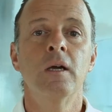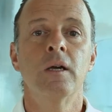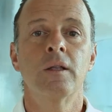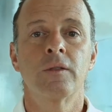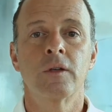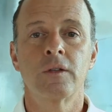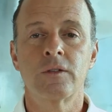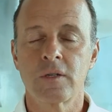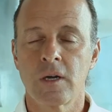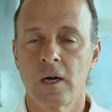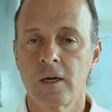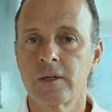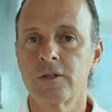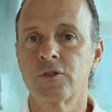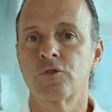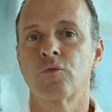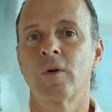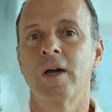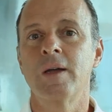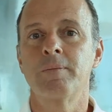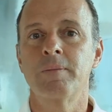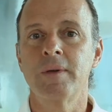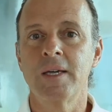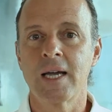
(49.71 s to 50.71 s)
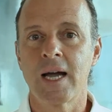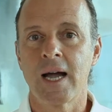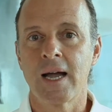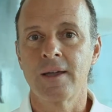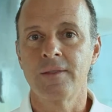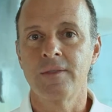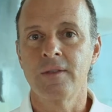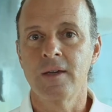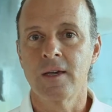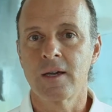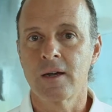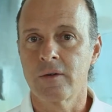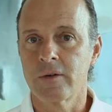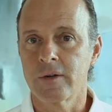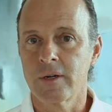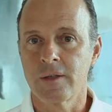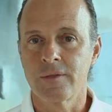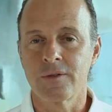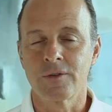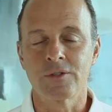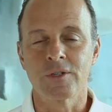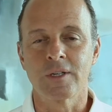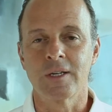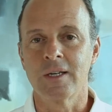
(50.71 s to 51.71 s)
the tongue is right behind the area,
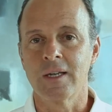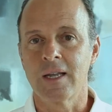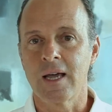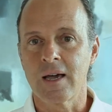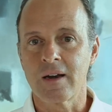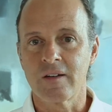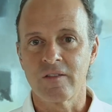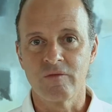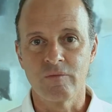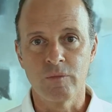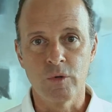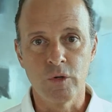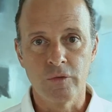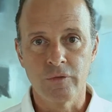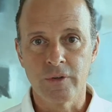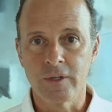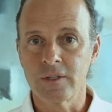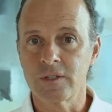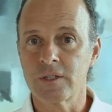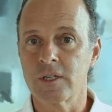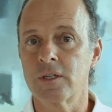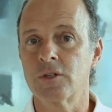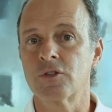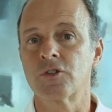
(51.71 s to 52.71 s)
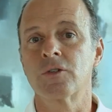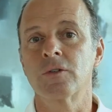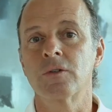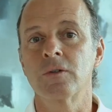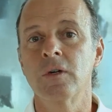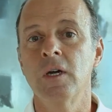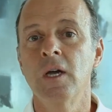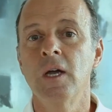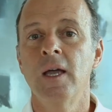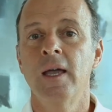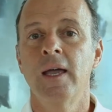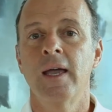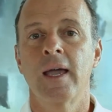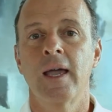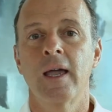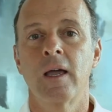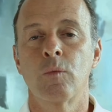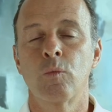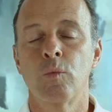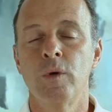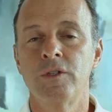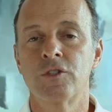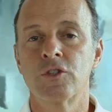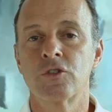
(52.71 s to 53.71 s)
there's a lot of moving tissue,
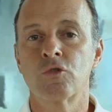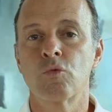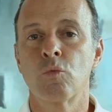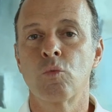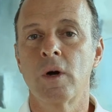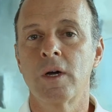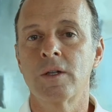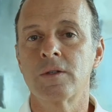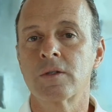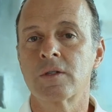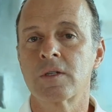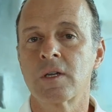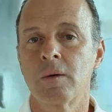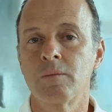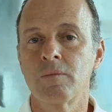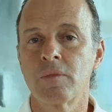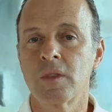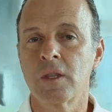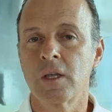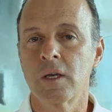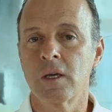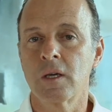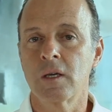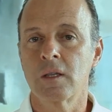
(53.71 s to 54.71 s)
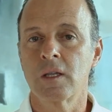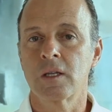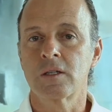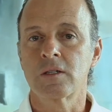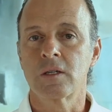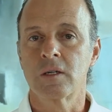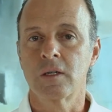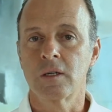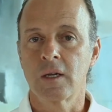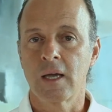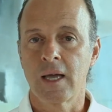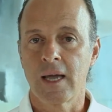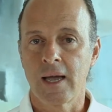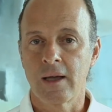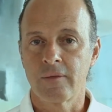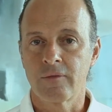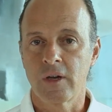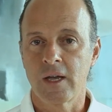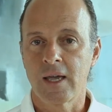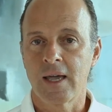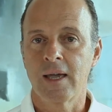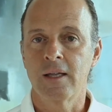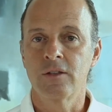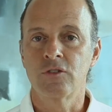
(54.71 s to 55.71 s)
and we just want something that's going to have a
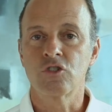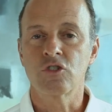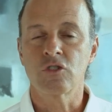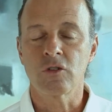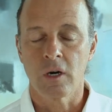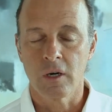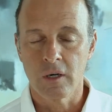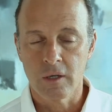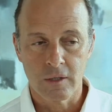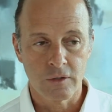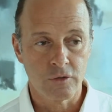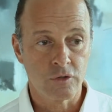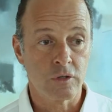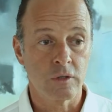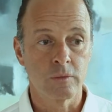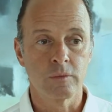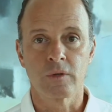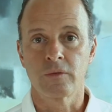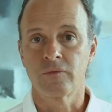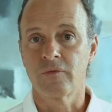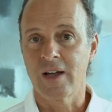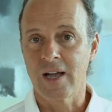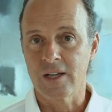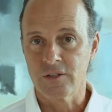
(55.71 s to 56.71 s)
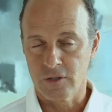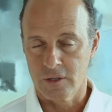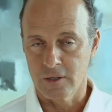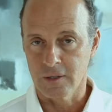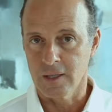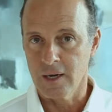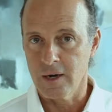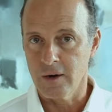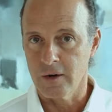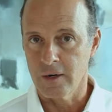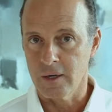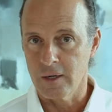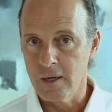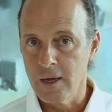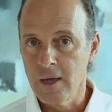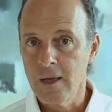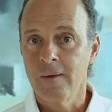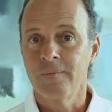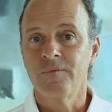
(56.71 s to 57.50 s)
head start in terms of vascularity.